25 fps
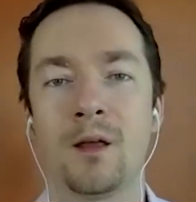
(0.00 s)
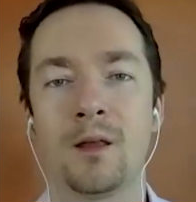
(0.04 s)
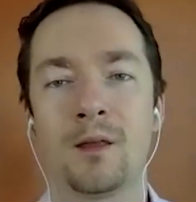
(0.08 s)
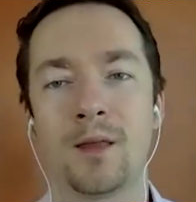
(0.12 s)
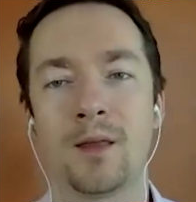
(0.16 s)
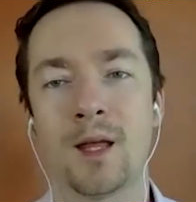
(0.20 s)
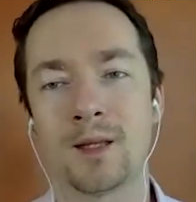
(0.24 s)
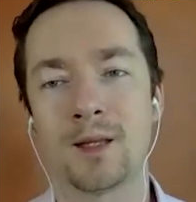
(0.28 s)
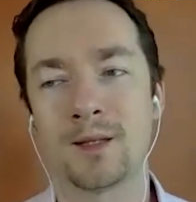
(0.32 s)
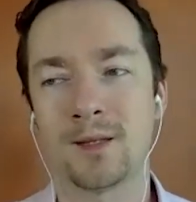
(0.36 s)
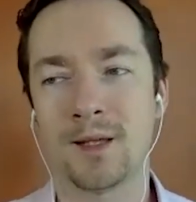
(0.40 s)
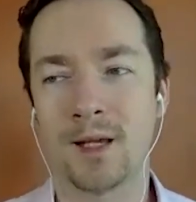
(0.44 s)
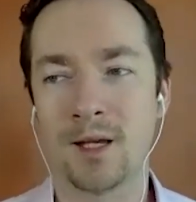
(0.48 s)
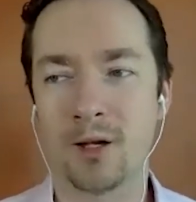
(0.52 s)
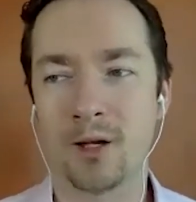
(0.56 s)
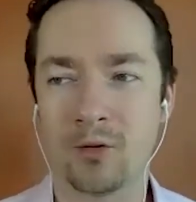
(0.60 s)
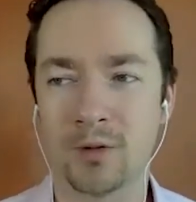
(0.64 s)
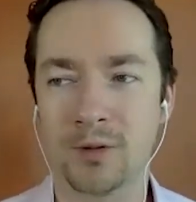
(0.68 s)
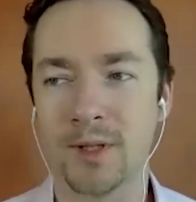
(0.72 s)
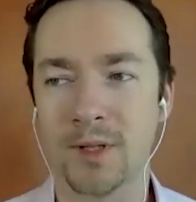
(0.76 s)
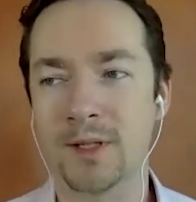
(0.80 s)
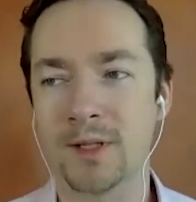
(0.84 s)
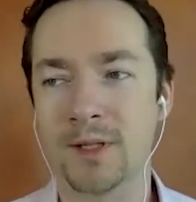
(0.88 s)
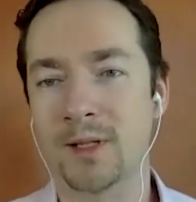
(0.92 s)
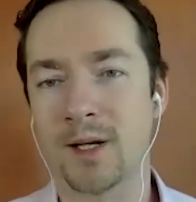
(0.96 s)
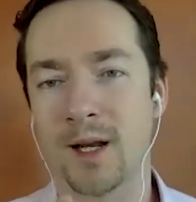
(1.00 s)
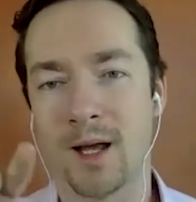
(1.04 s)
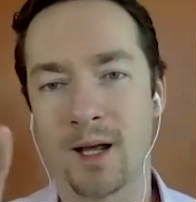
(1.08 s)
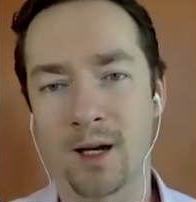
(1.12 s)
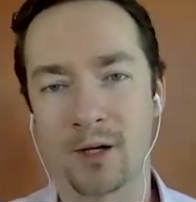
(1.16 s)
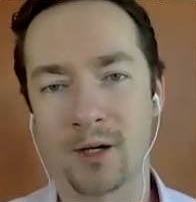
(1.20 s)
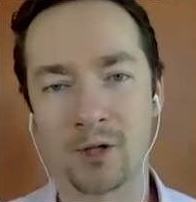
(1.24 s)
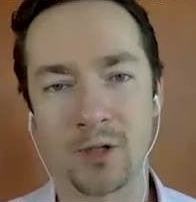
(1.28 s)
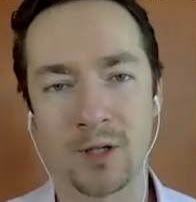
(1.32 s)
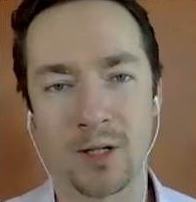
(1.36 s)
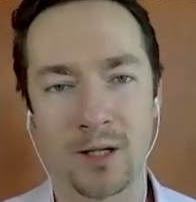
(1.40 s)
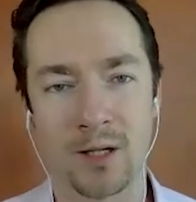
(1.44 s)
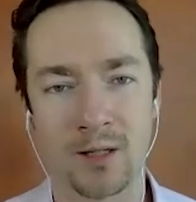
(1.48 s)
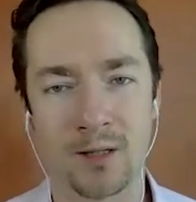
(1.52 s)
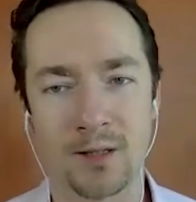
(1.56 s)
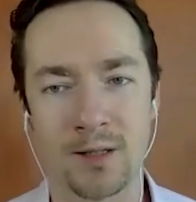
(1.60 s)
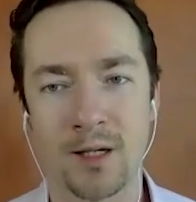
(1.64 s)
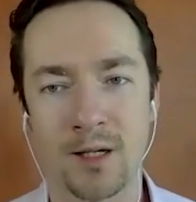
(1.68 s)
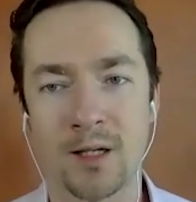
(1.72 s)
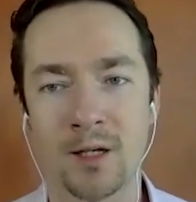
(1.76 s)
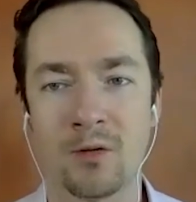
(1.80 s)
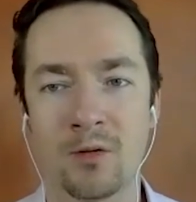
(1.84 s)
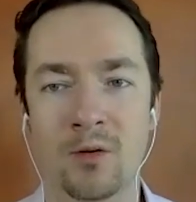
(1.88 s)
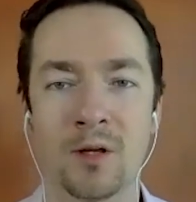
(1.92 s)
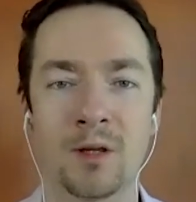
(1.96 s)
that cycle doesn't actually
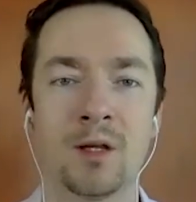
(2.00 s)
continue.